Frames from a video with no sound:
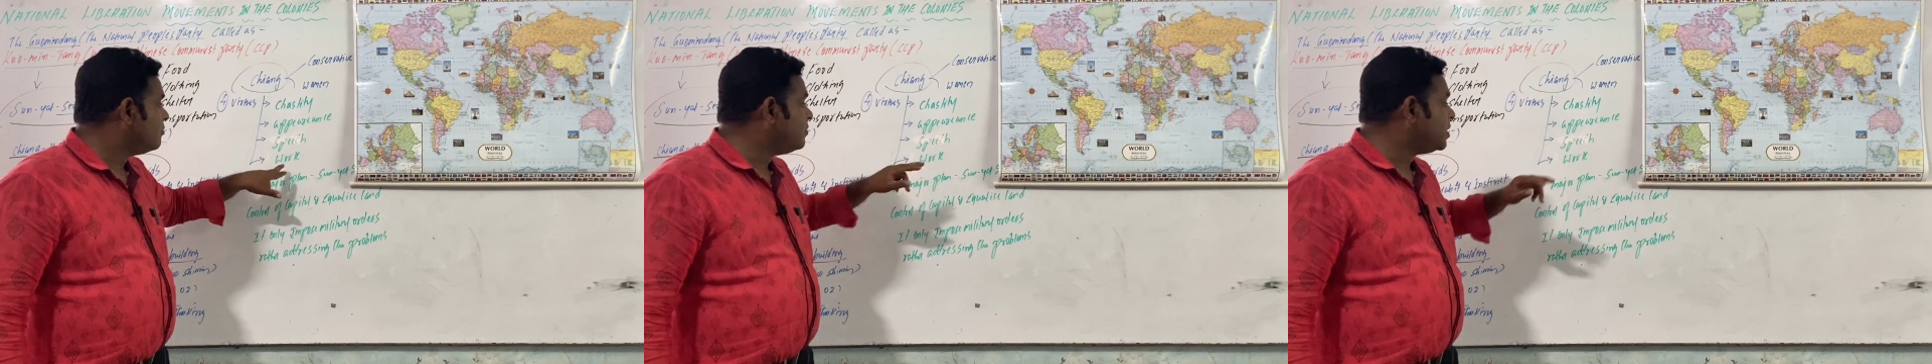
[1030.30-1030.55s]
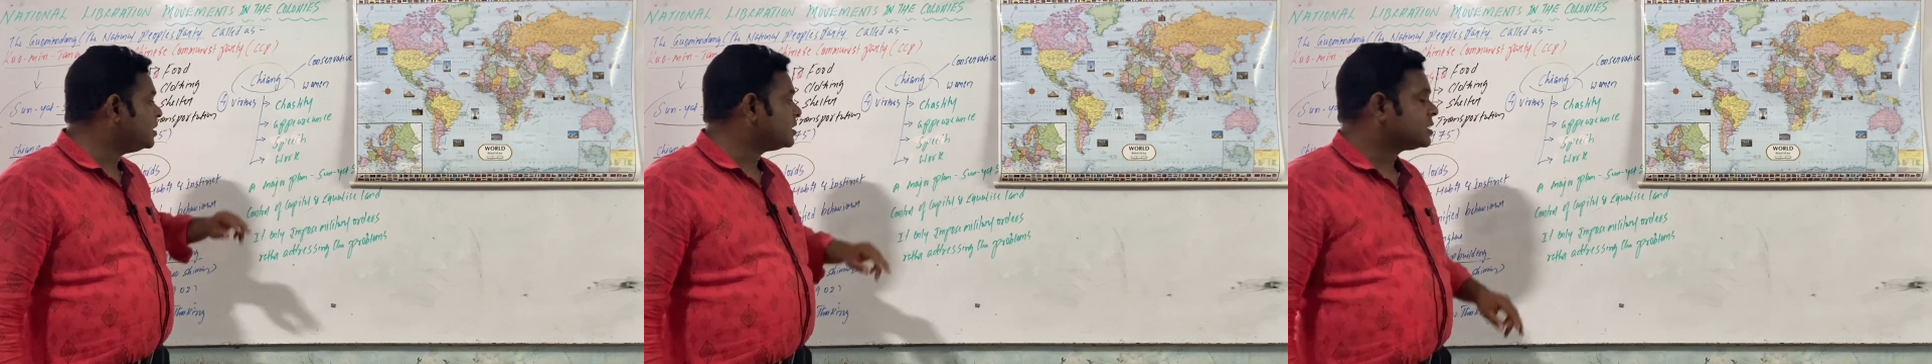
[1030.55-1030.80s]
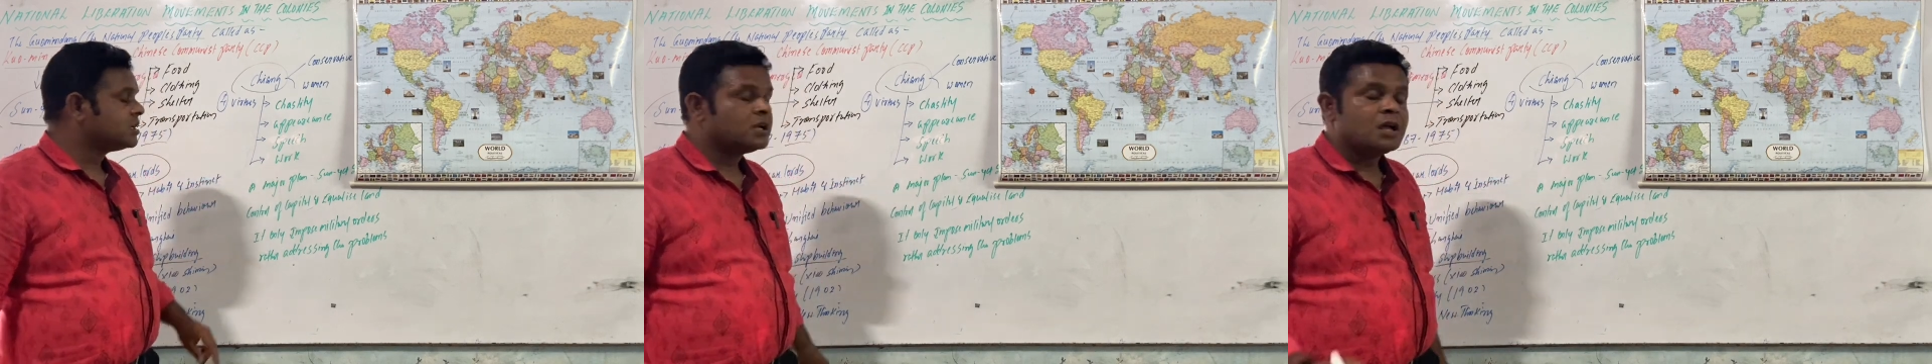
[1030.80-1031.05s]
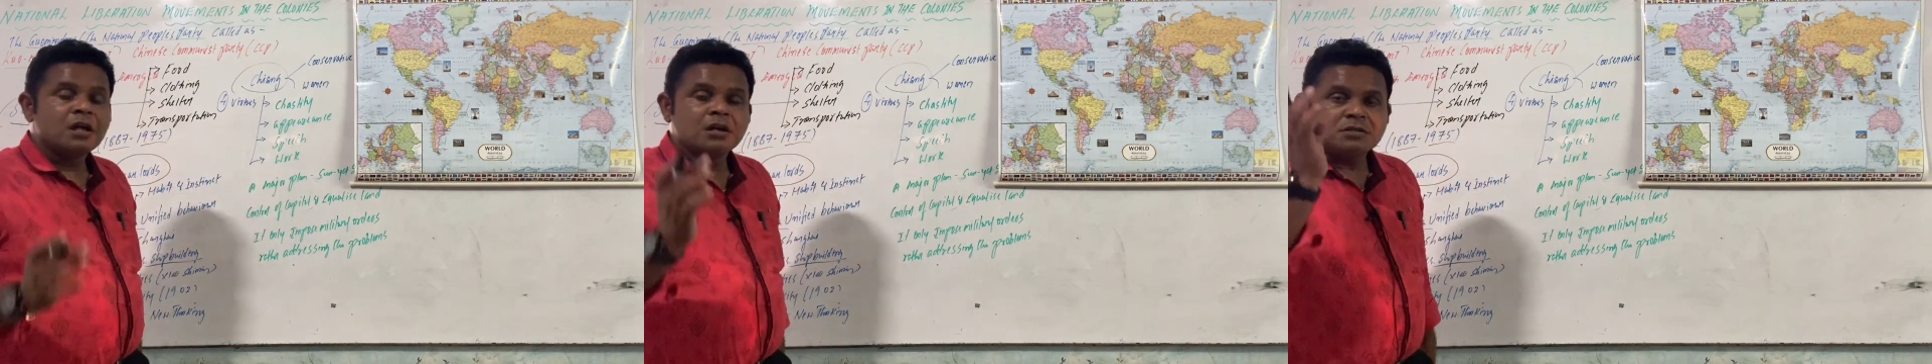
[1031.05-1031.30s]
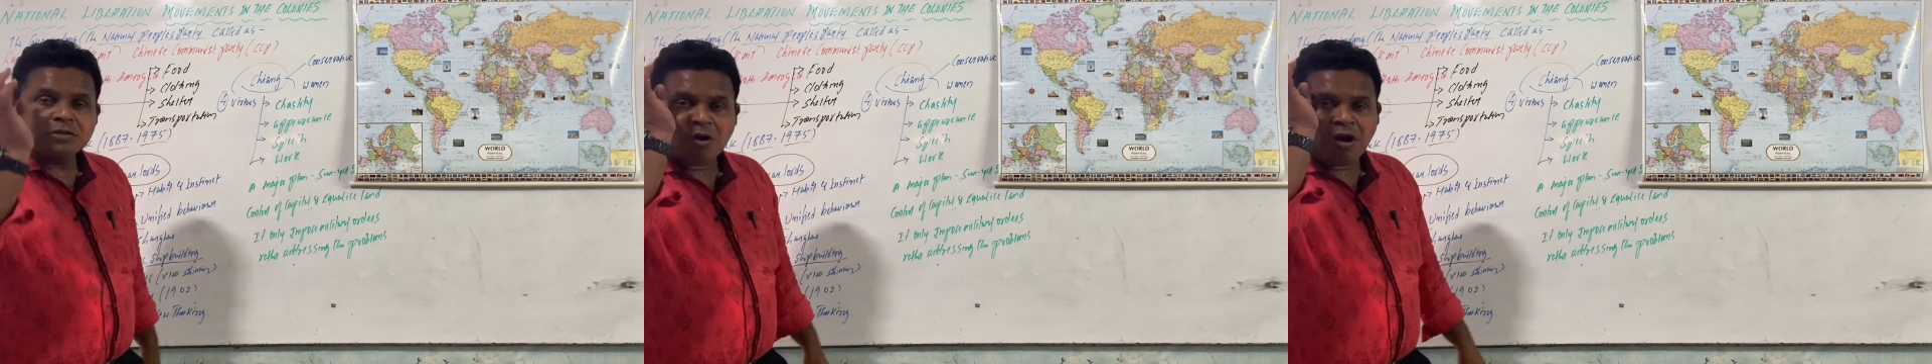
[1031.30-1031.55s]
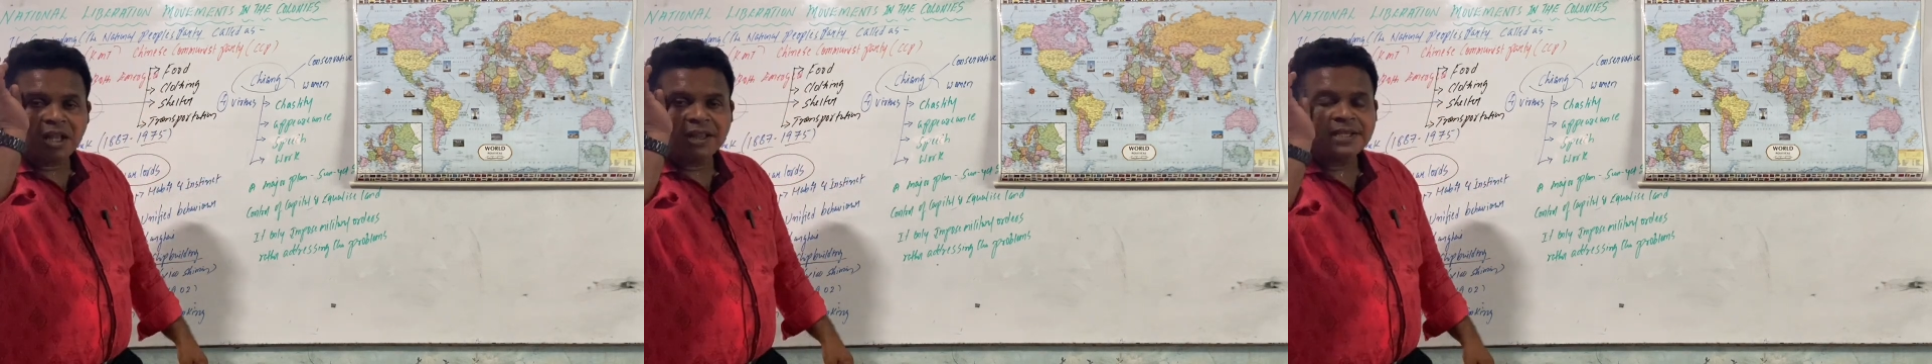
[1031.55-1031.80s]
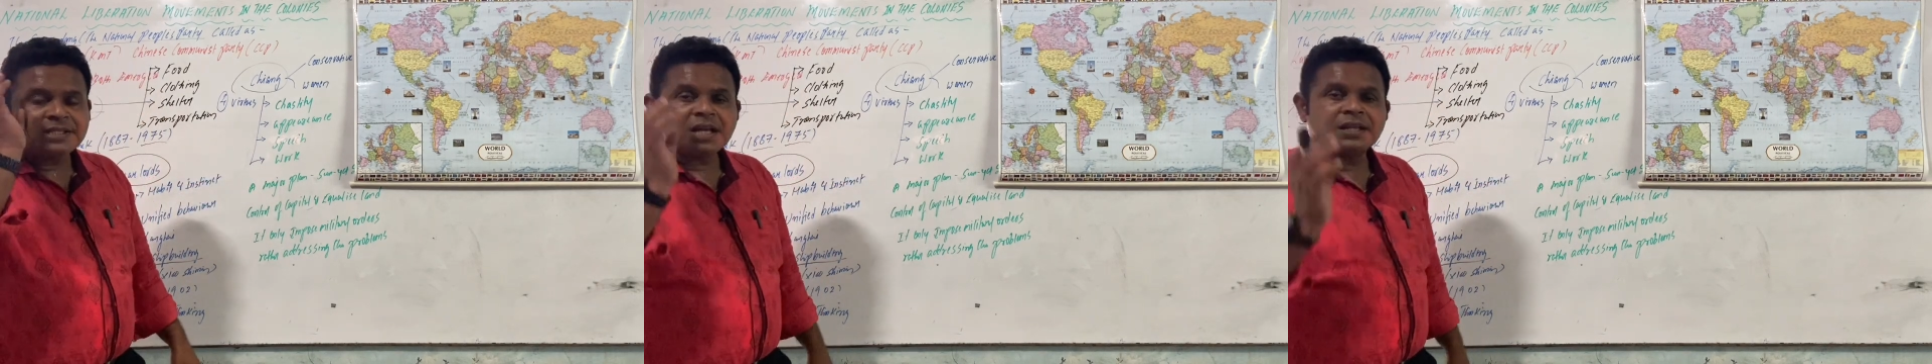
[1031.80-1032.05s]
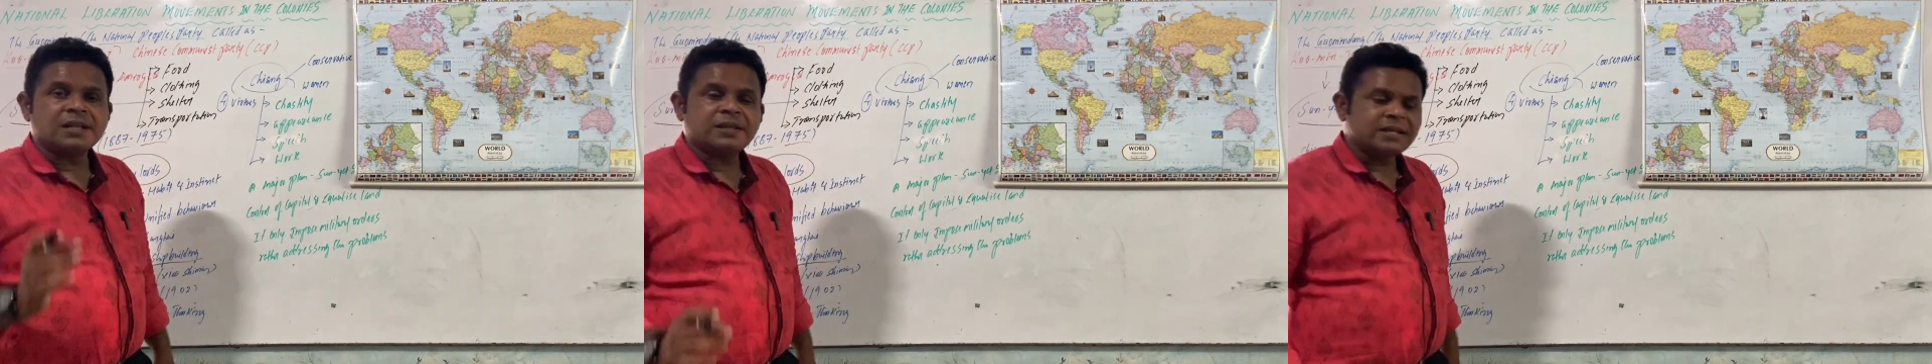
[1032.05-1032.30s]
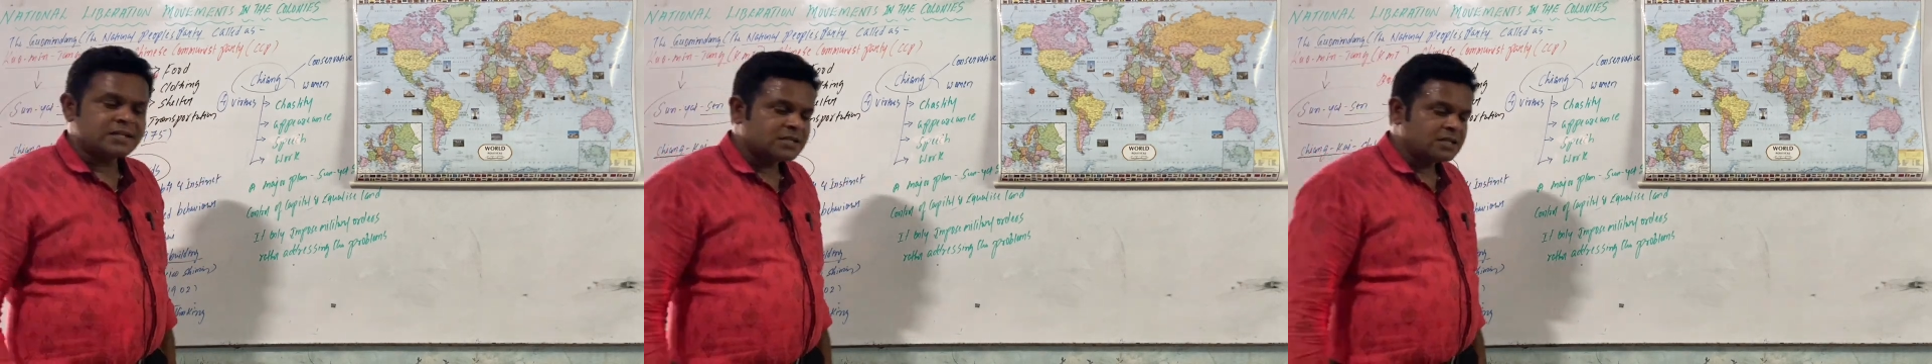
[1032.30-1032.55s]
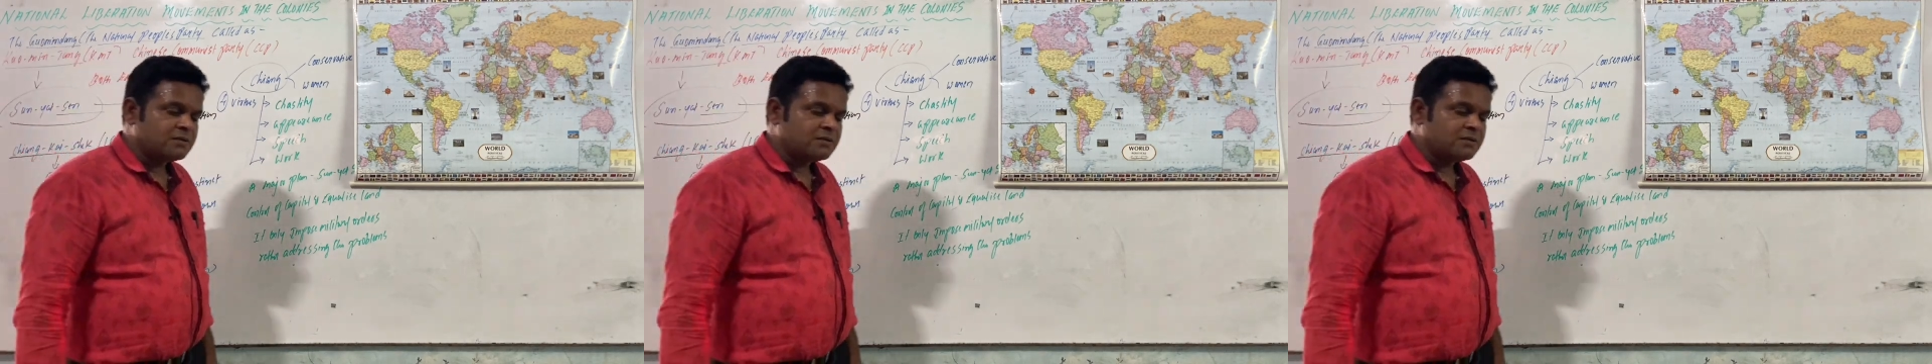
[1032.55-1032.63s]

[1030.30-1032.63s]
work. So all these are the things